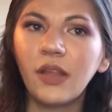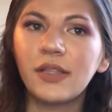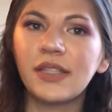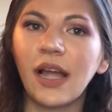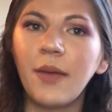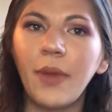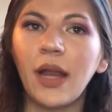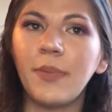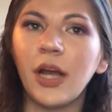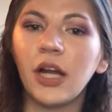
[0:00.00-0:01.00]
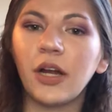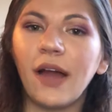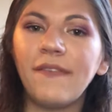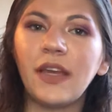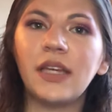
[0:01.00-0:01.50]
The second body
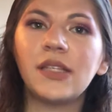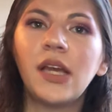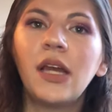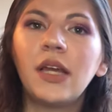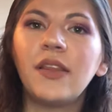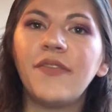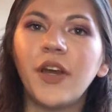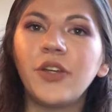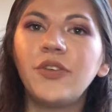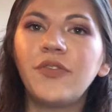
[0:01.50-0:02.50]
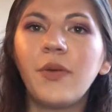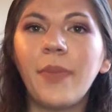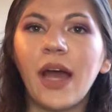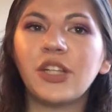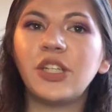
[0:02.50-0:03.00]
paragraph is the value of
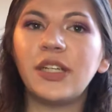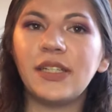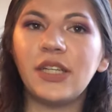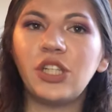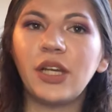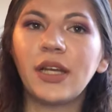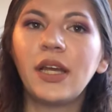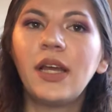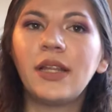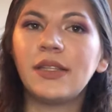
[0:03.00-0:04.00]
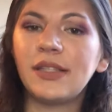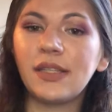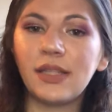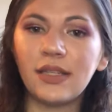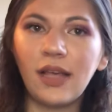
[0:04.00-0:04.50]
compassion in teaching. This
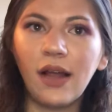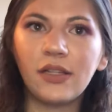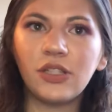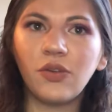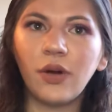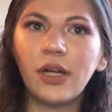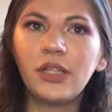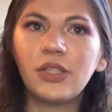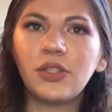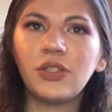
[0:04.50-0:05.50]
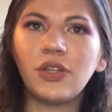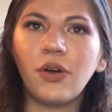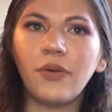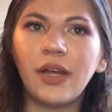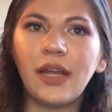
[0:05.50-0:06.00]
is the second source,
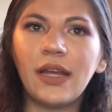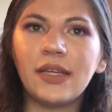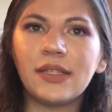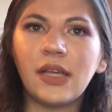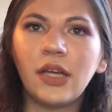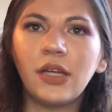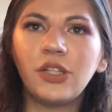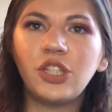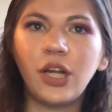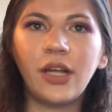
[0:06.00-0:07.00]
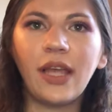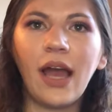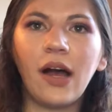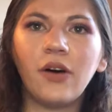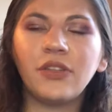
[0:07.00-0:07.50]
so it is sharing
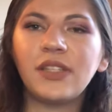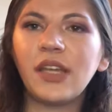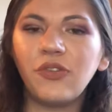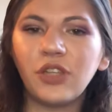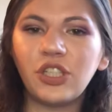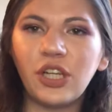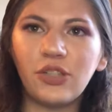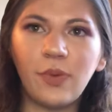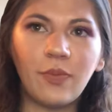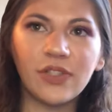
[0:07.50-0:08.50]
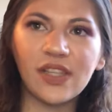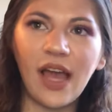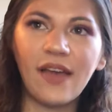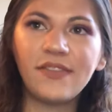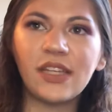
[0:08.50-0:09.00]
how this can really change people's
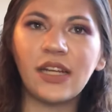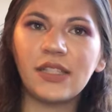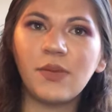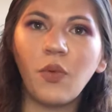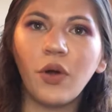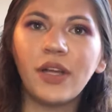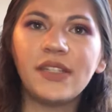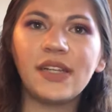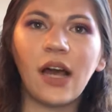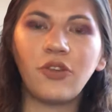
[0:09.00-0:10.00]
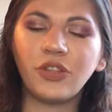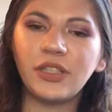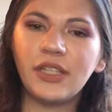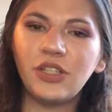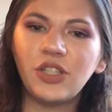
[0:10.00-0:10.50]
lives, and it's important to not only
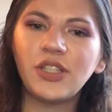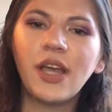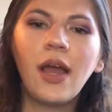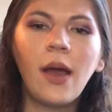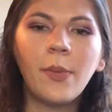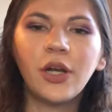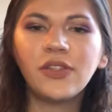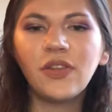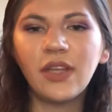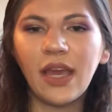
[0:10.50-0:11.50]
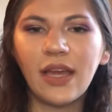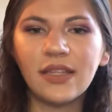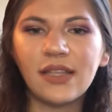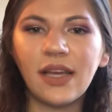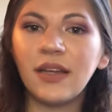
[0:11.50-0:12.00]
teachers, but also the
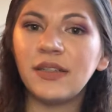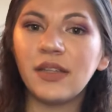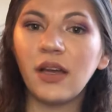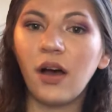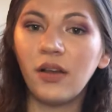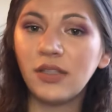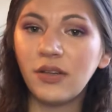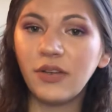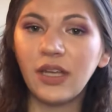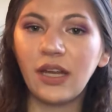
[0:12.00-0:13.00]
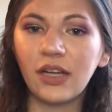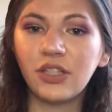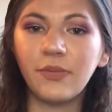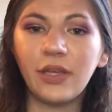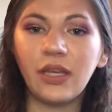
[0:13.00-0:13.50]
kids, and also it can
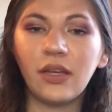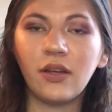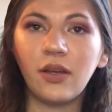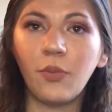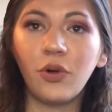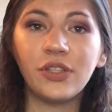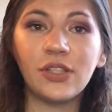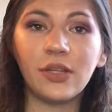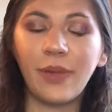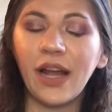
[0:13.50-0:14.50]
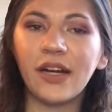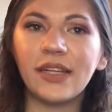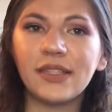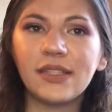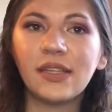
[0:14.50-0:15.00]
actually be important to their
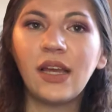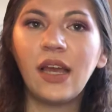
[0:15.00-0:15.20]
parents.